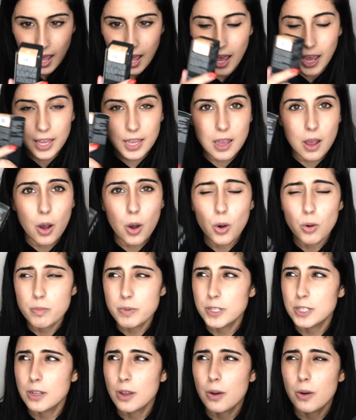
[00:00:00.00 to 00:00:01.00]
I hope
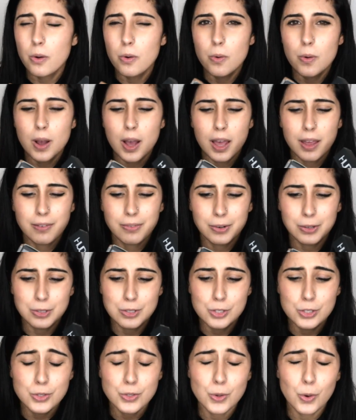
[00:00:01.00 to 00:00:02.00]
so. I've
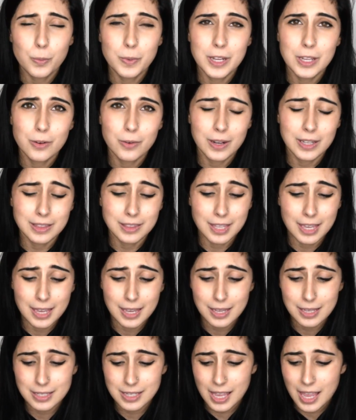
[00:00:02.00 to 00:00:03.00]
heard so many great
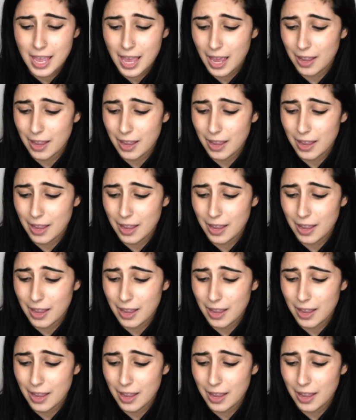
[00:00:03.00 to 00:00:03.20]
things.